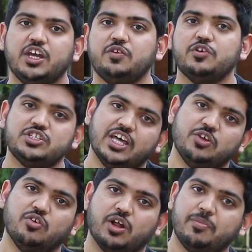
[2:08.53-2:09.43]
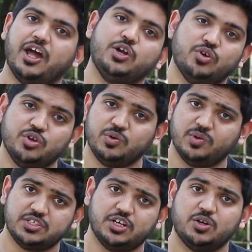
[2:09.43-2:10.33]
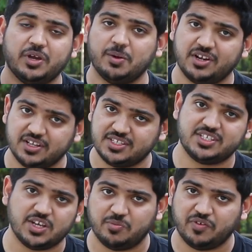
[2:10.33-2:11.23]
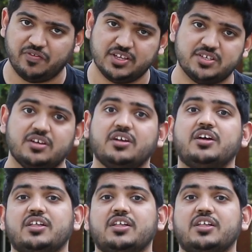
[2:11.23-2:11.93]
in which then you will apply to a university to become an assistant professor,